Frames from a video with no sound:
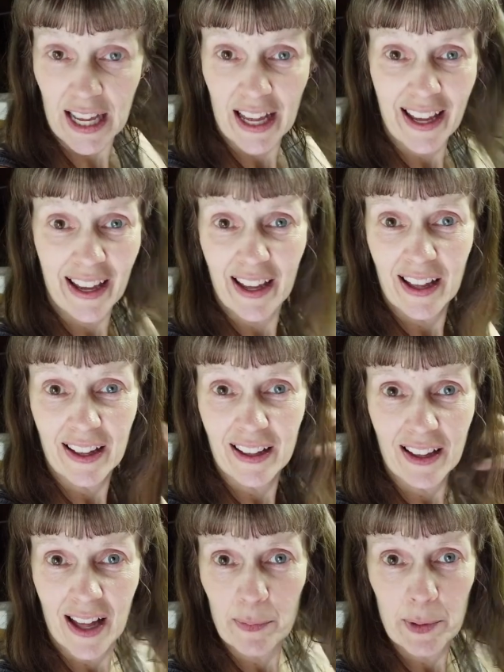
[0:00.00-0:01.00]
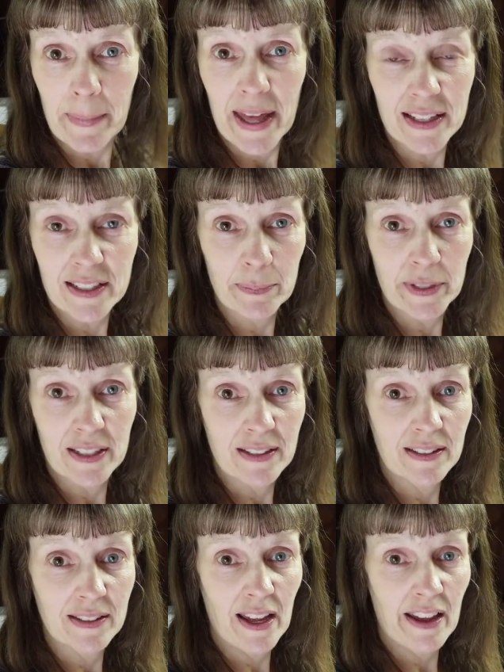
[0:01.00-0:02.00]
I'm a mess
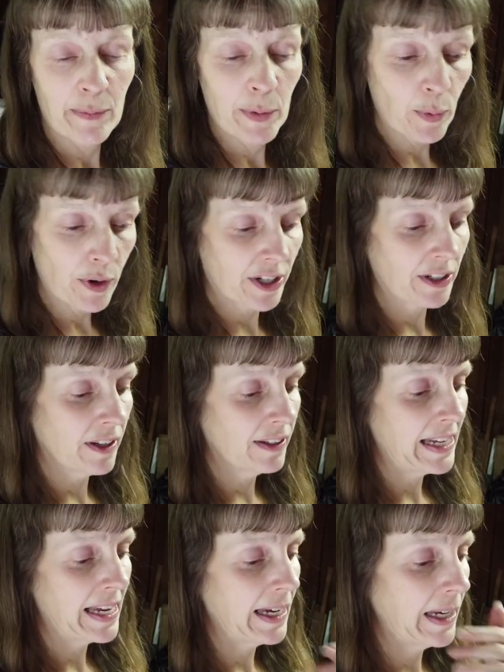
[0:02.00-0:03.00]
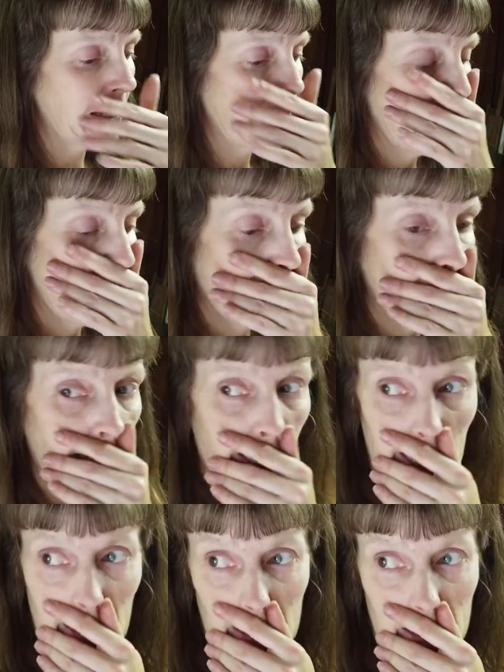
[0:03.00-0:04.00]
because I have been working all day.
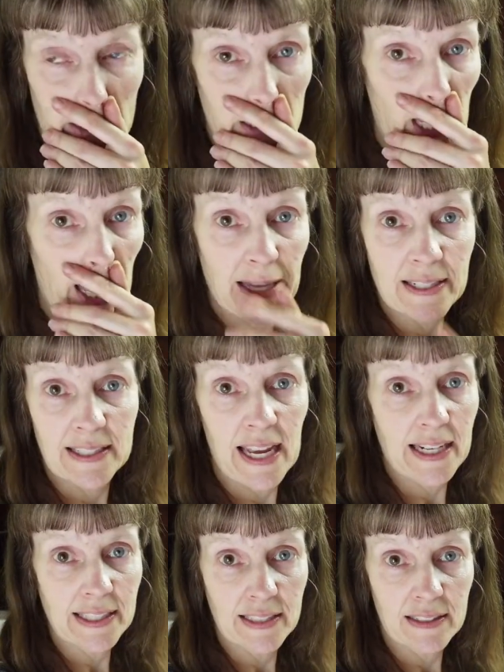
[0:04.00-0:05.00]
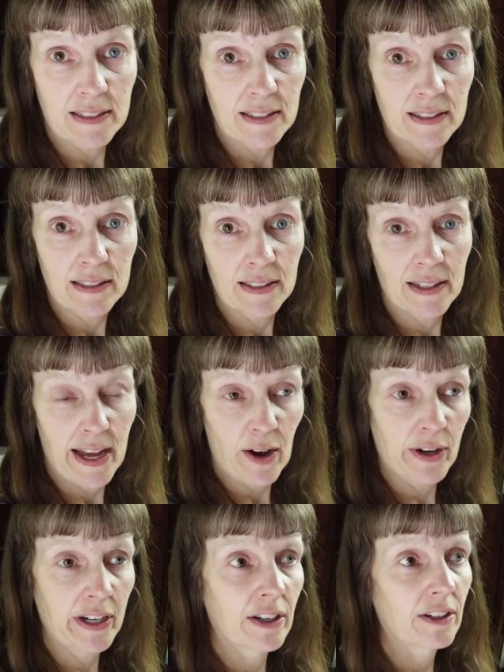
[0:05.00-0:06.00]
It is hot as Hades
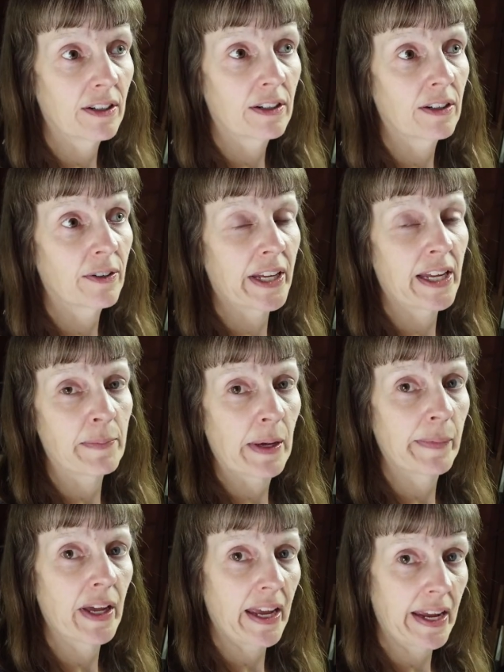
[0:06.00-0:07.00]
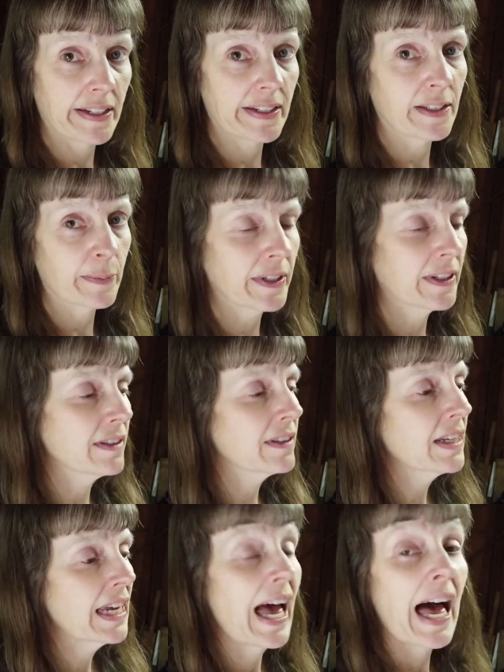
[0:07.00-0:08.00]
out here. Okay, maybe not Hades, but
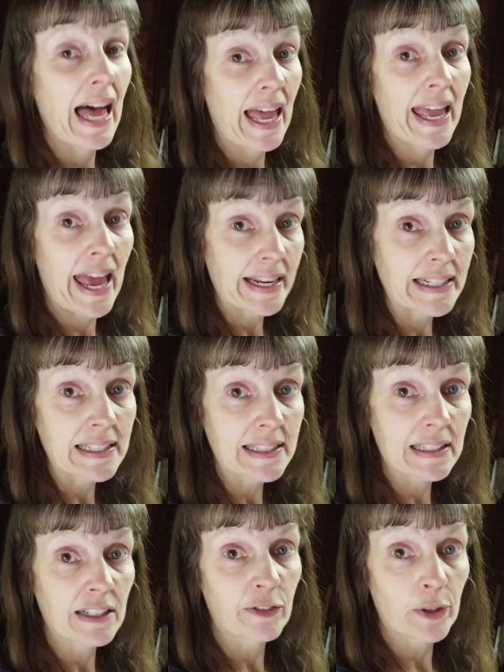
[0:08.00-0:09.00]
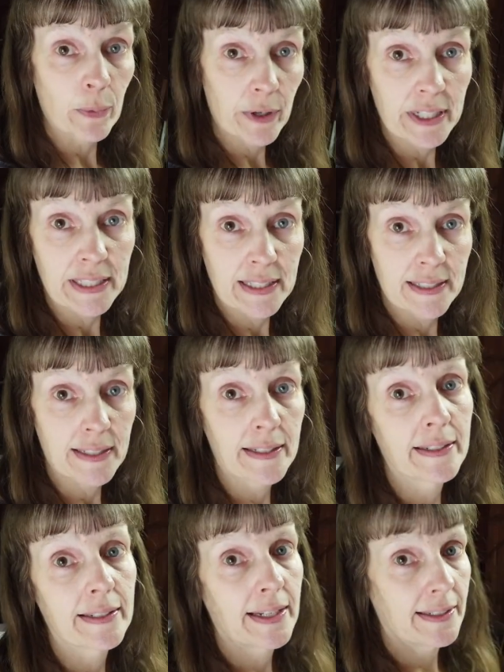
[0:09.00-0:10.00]
it's high 80s, and if you're working in the
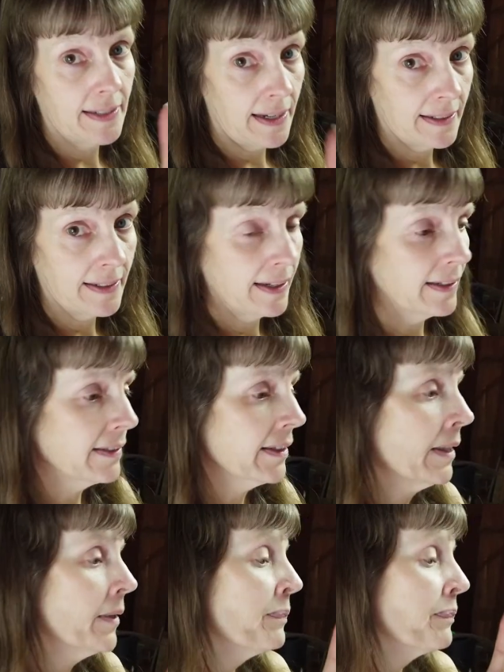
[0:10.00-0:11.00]
sun, that's hot as Hades.